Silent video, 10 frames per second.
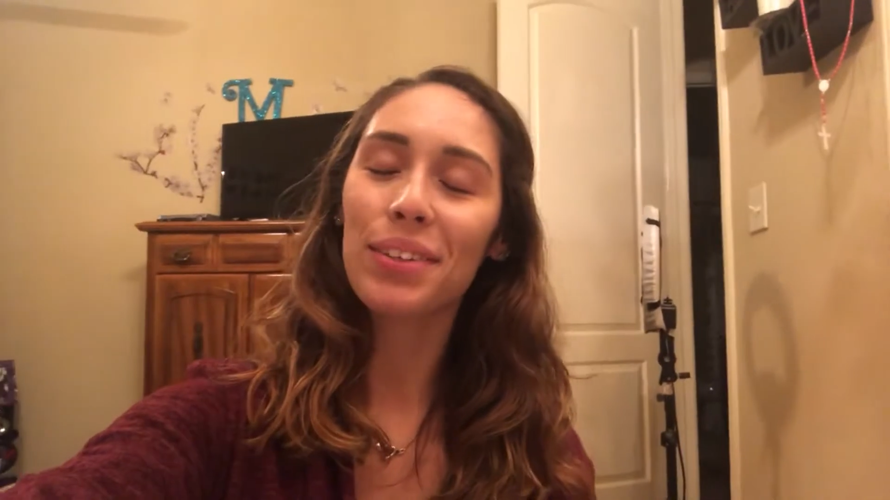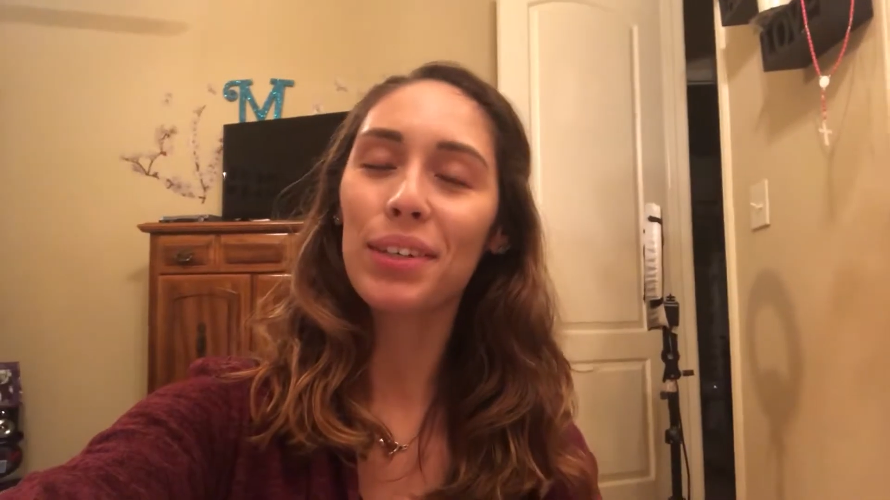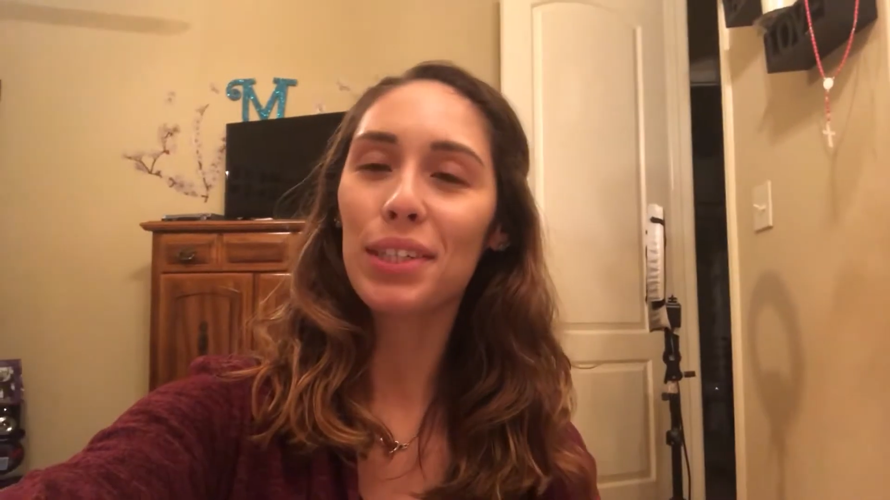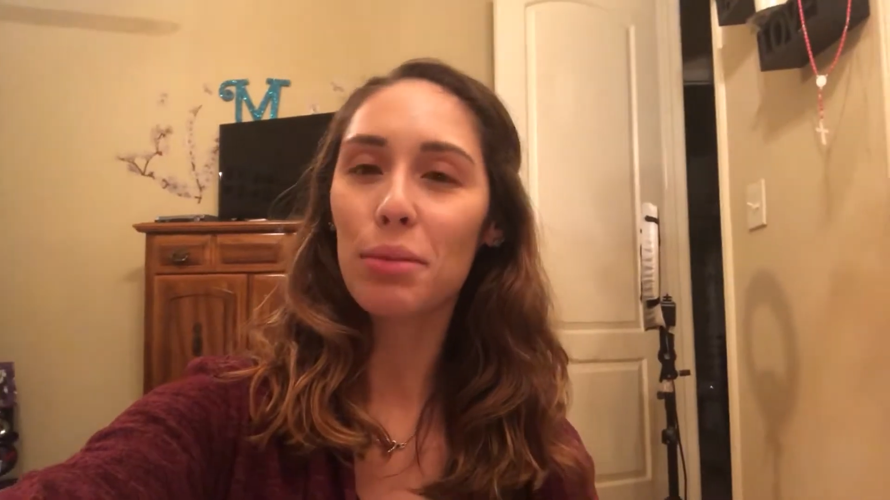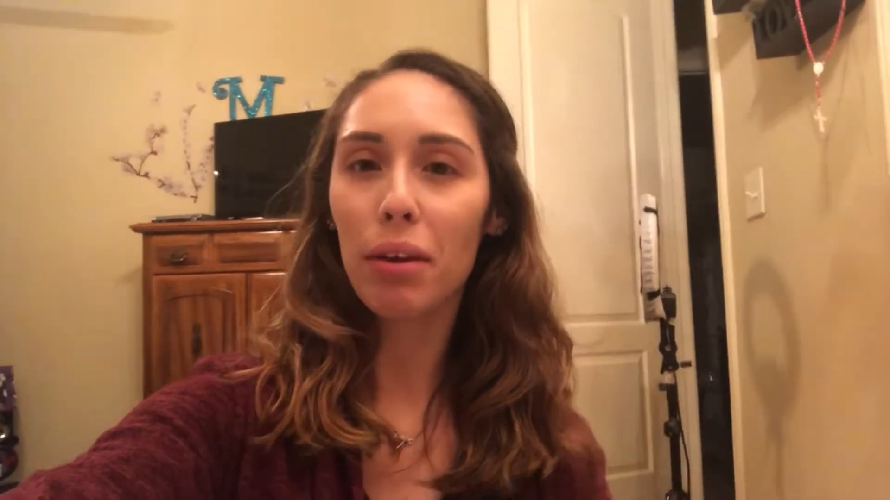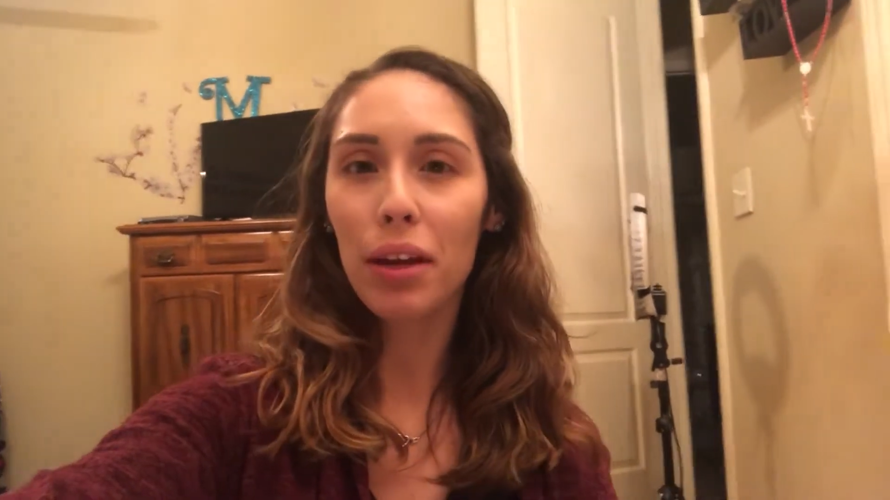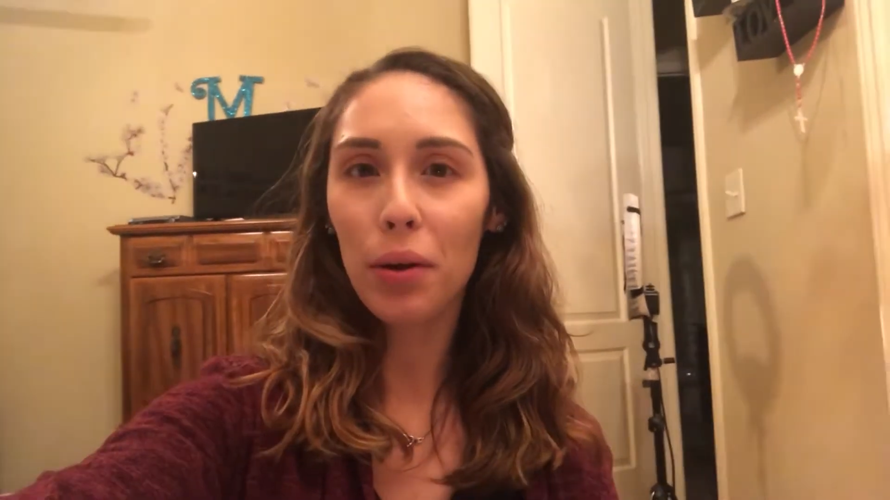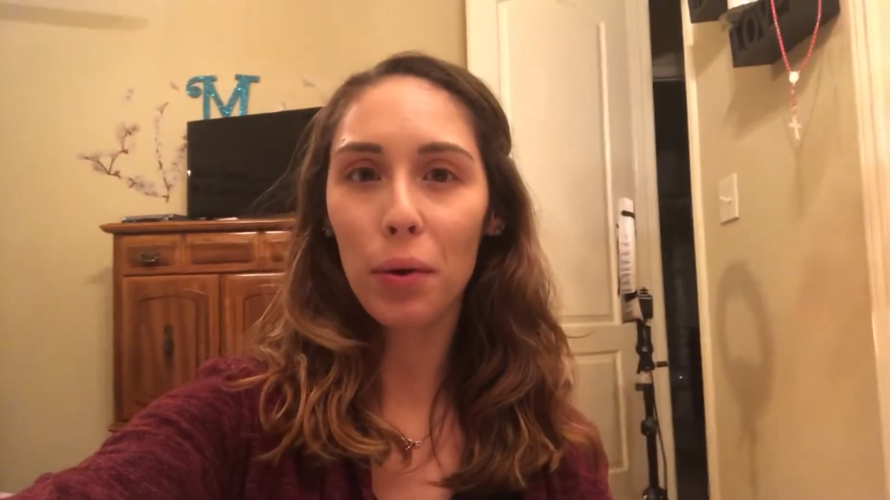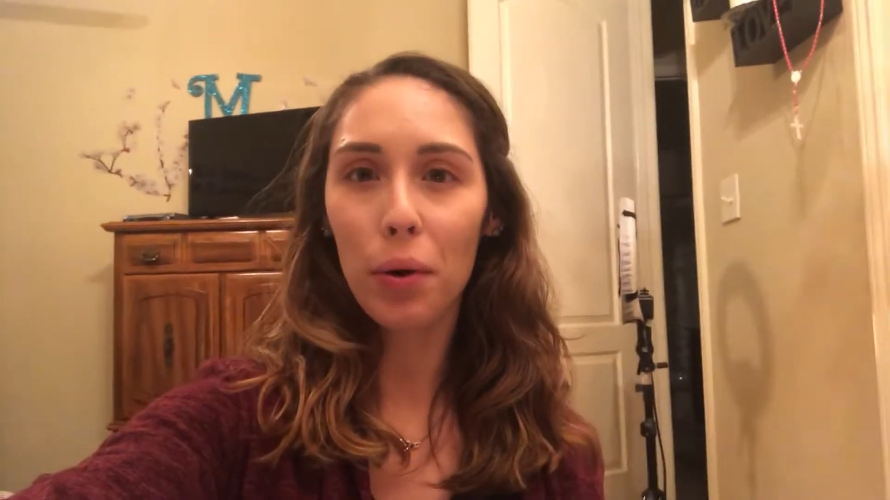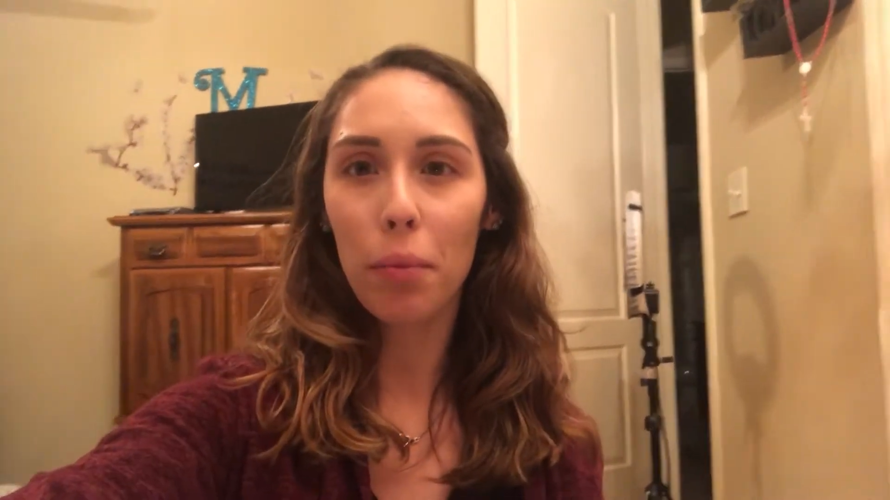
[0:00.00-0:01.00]
So I just made it
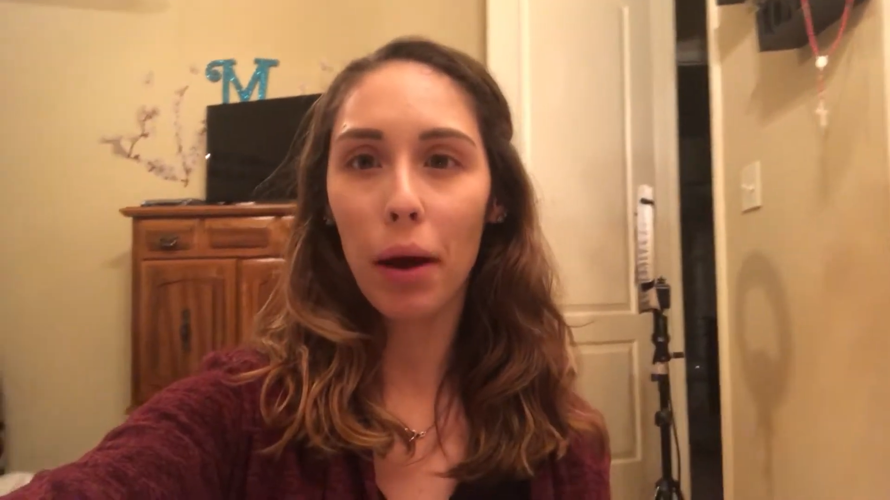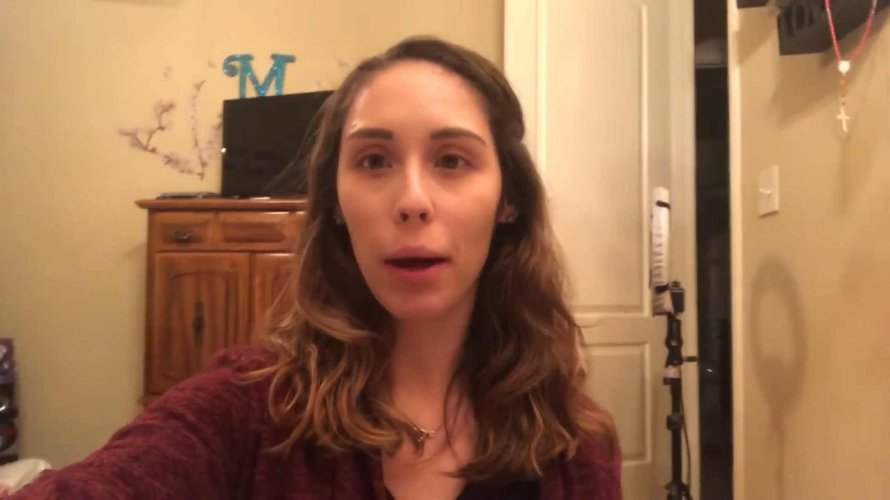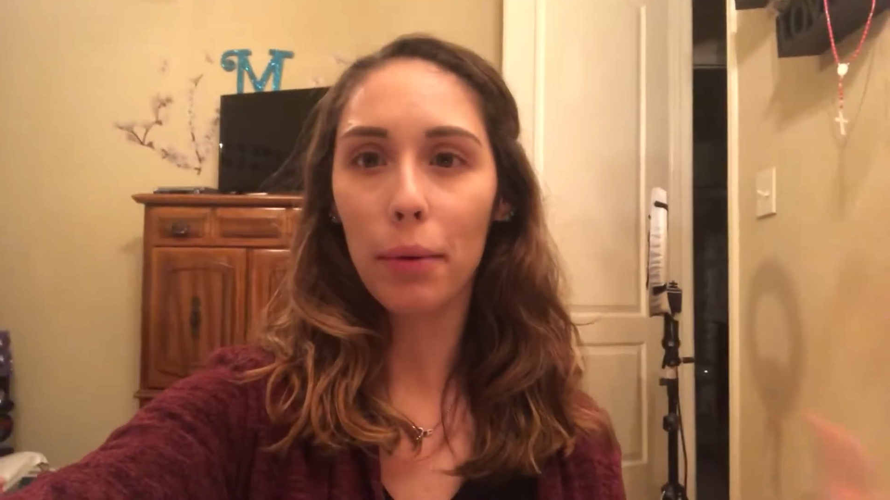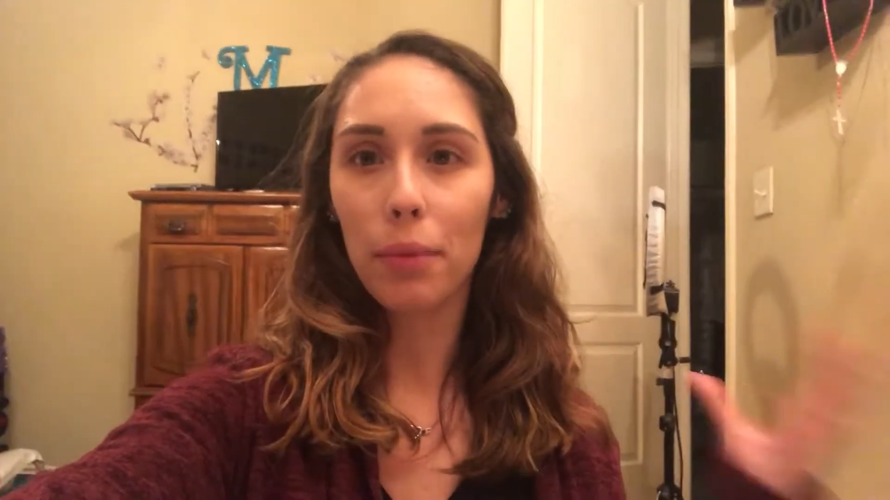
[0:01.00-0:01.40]
home. I